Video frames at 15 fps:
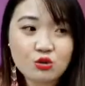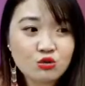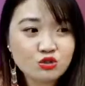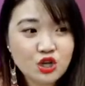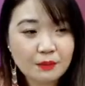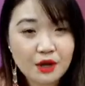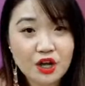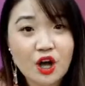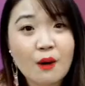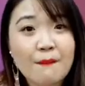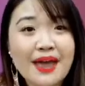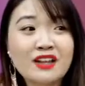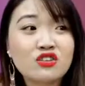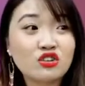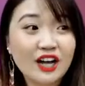do drop a
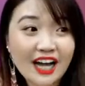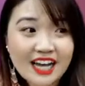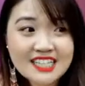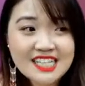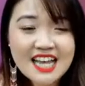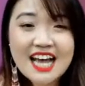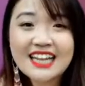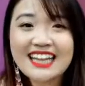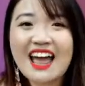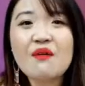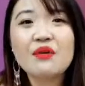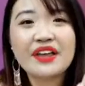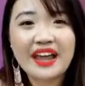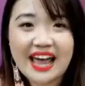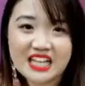comment to us.
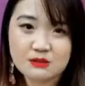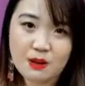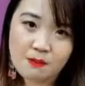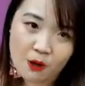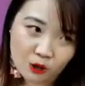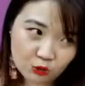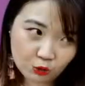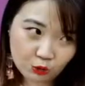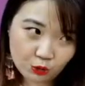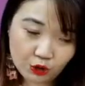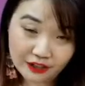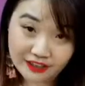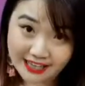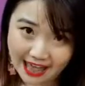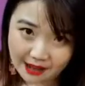Then we can explain more to
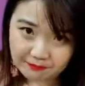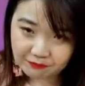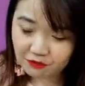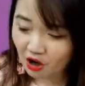you on that.